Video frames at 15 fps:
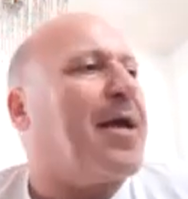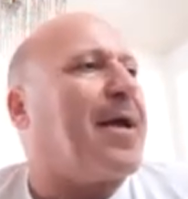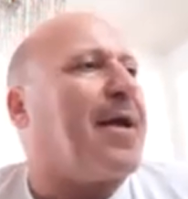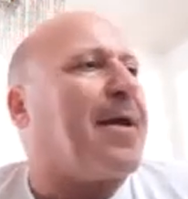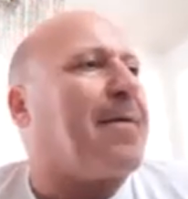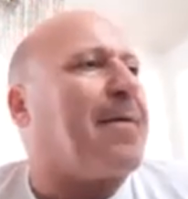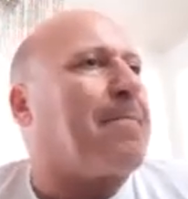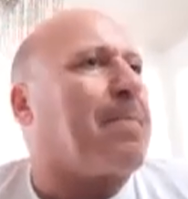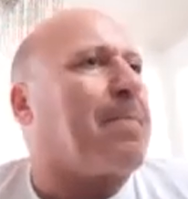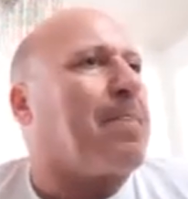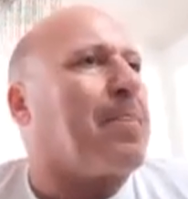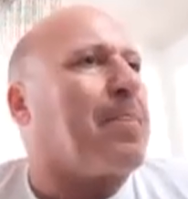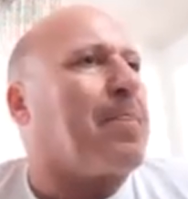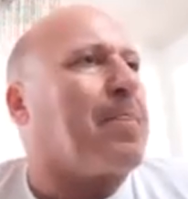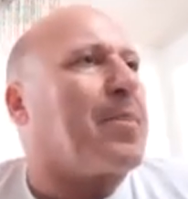And
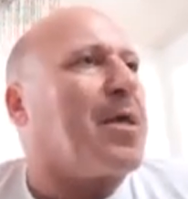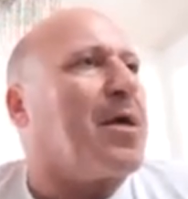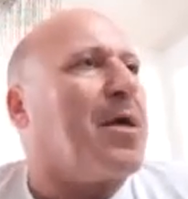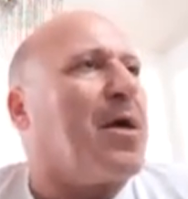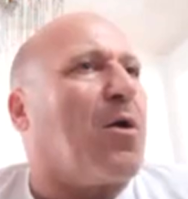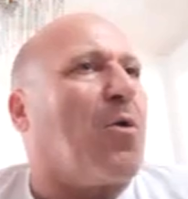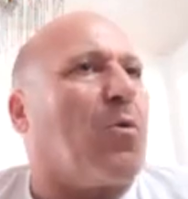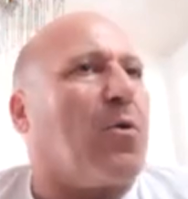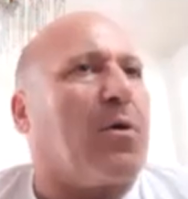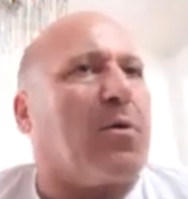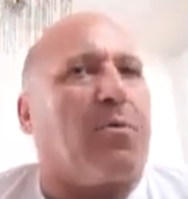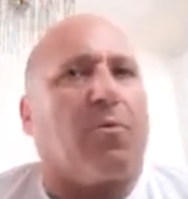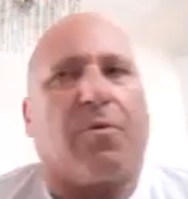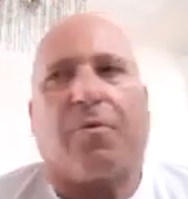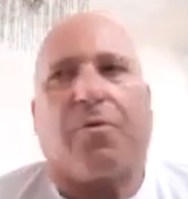
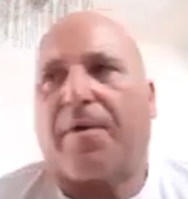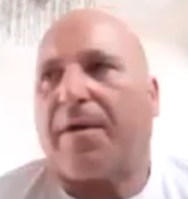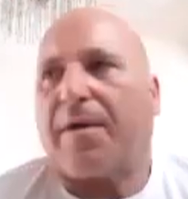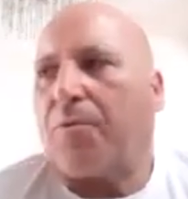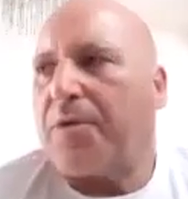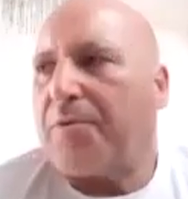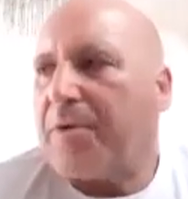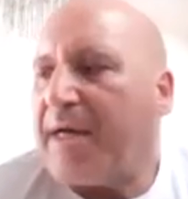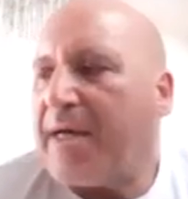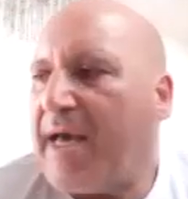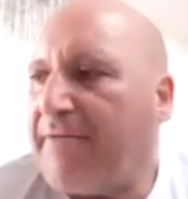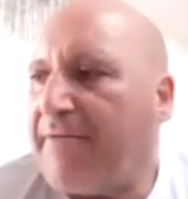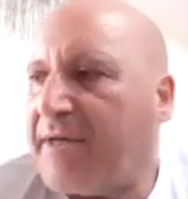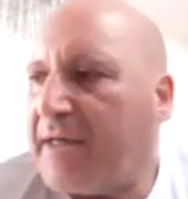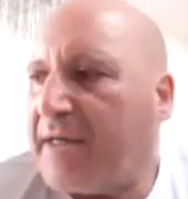we were
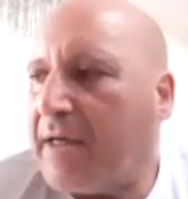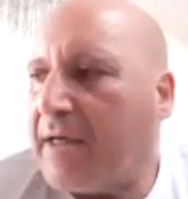having